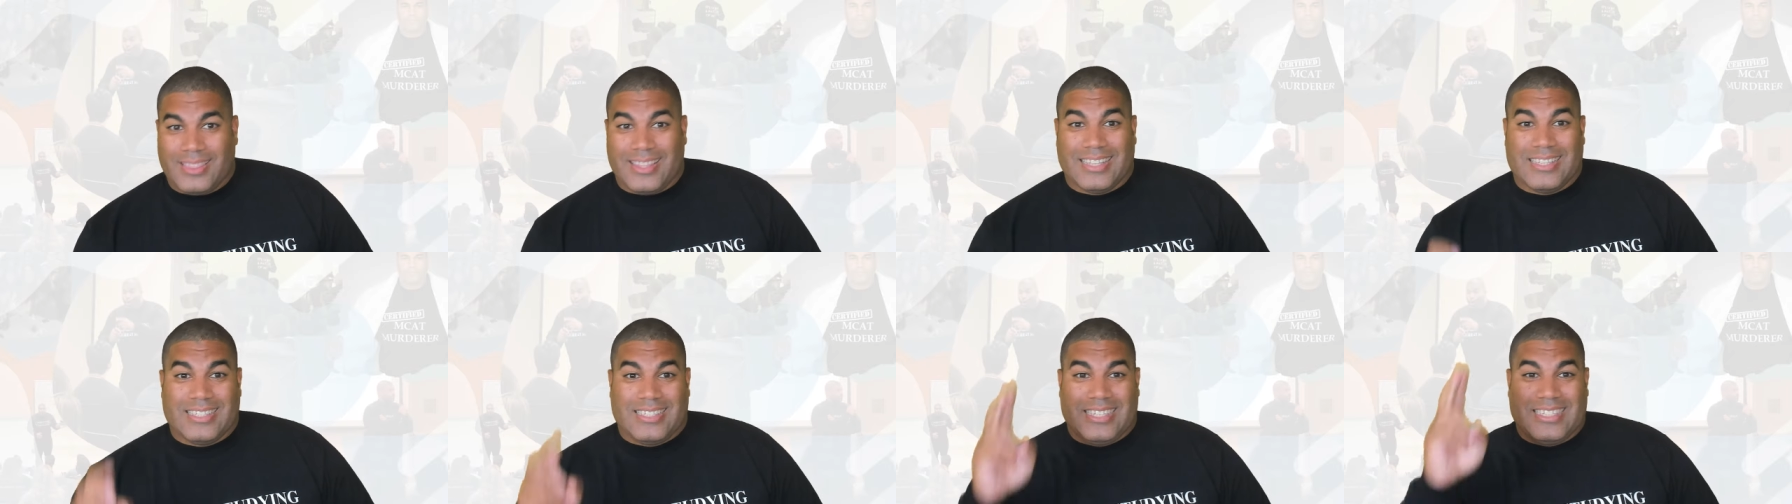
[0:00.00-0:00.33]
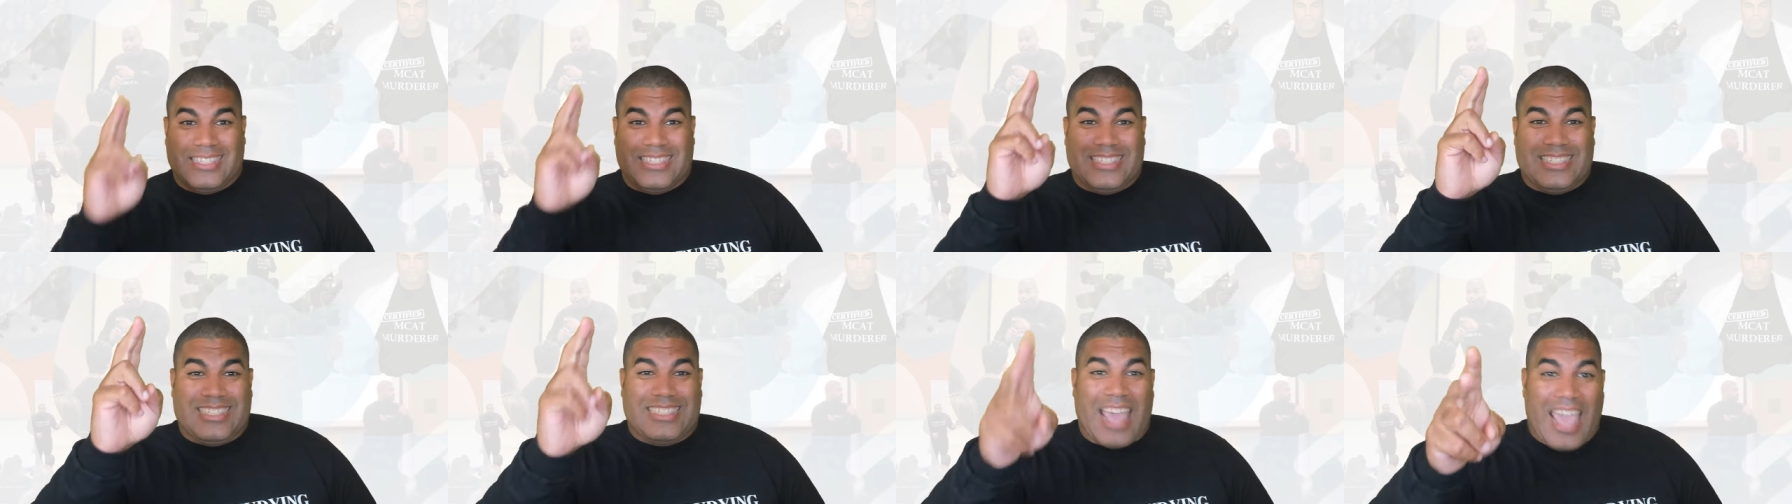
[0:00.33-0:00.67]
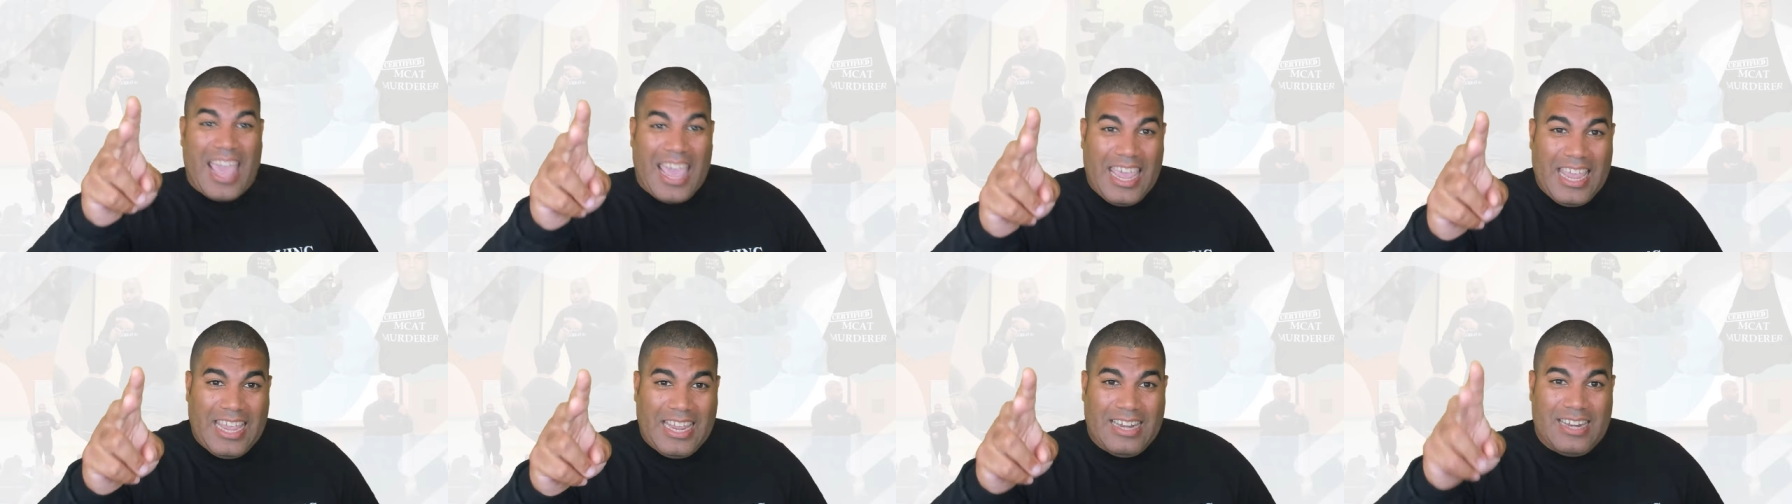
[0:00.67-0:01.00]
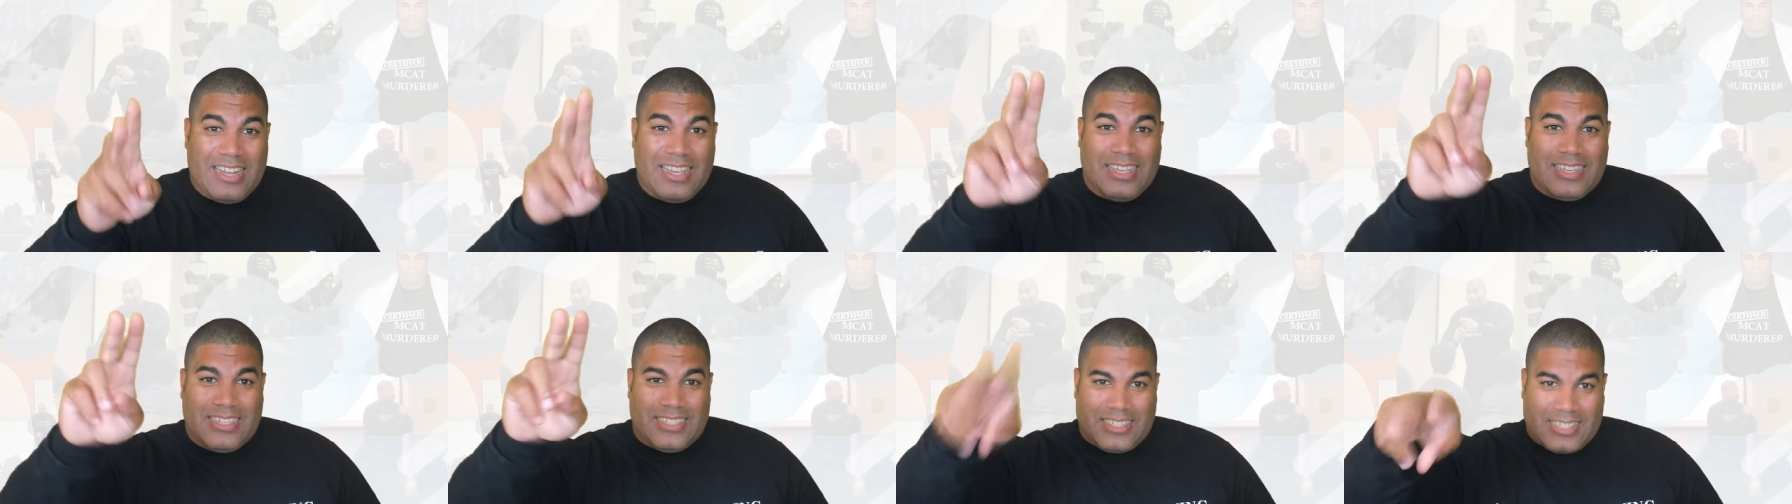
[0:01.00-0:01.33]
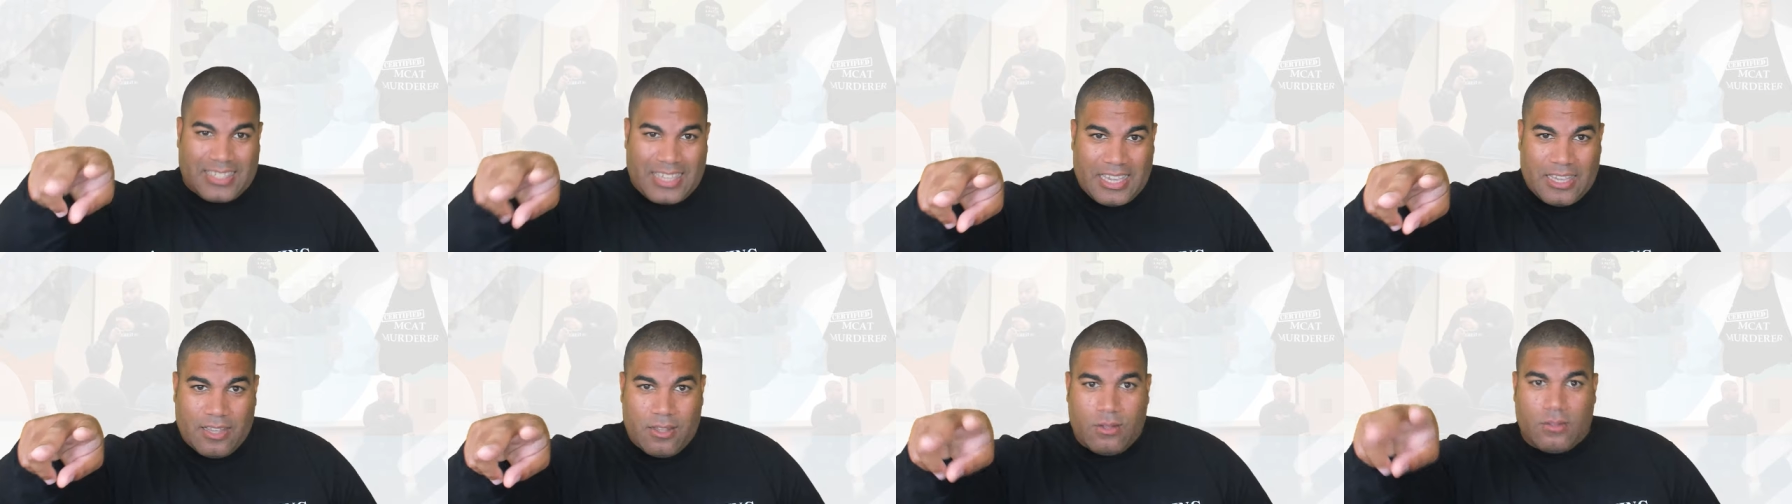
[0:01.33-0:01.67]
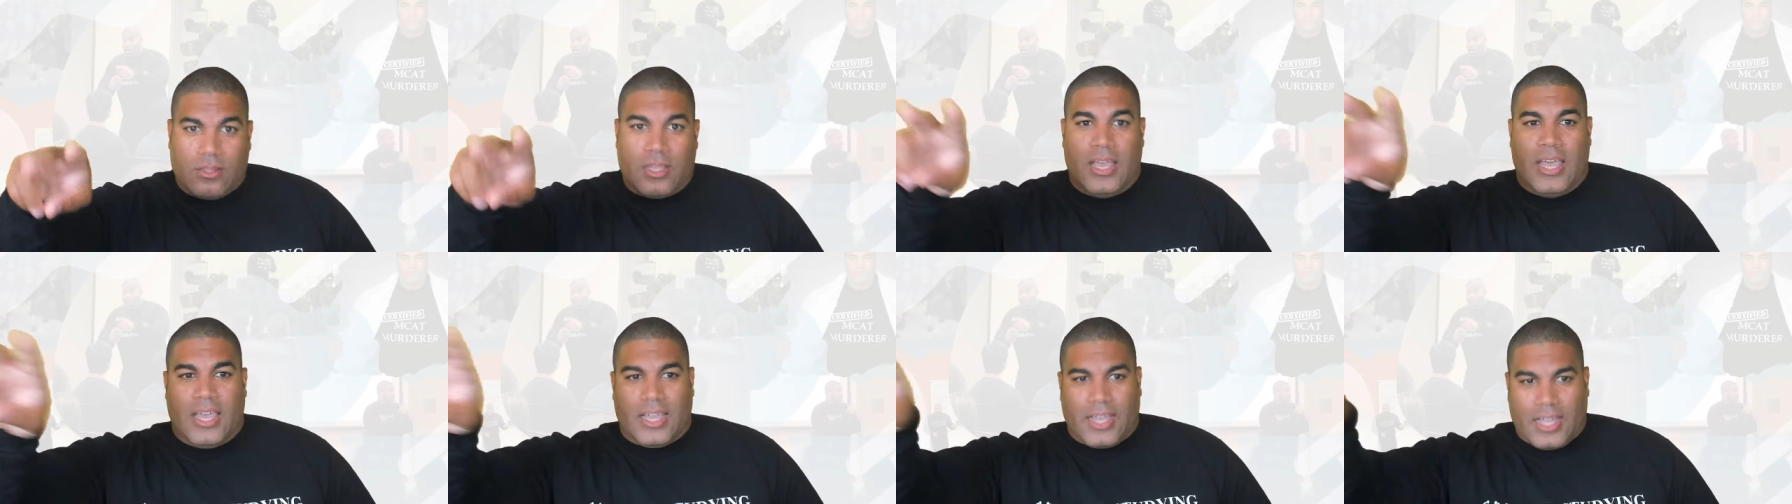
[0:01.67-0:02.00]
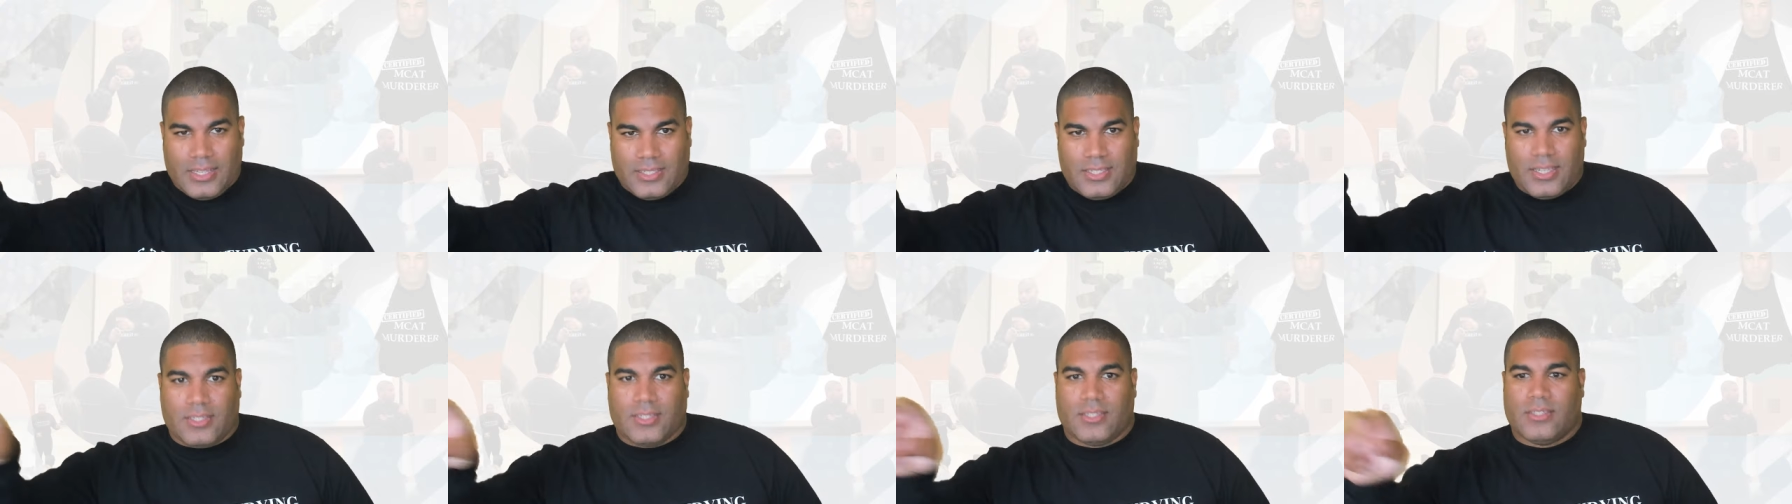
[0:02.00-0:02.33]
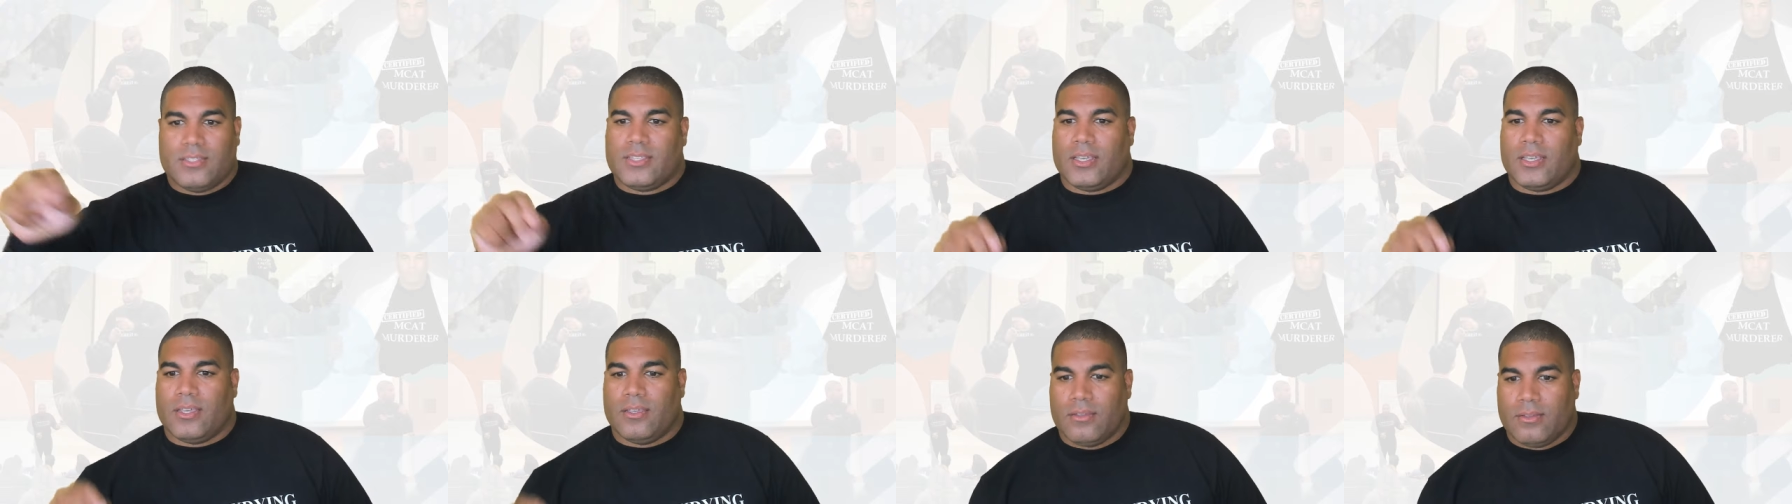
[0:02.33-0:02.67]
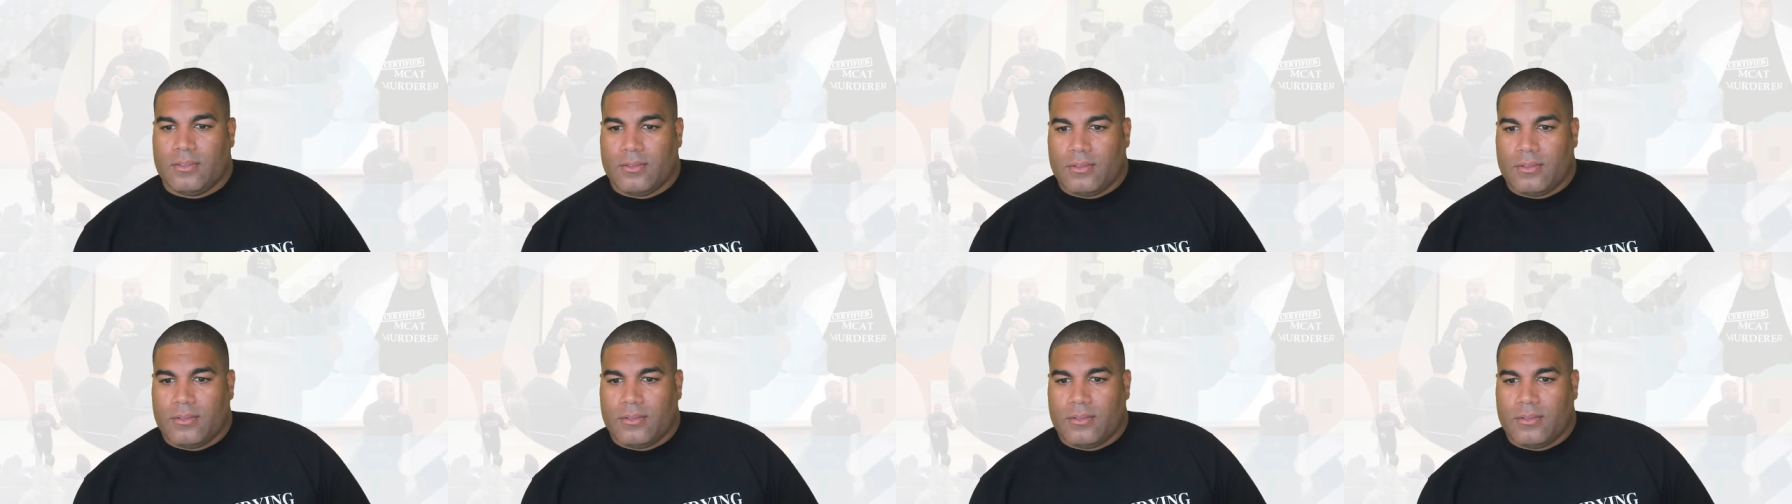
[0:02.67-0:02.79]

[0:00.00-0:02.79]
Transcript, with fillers: Then sustained skilled consistency.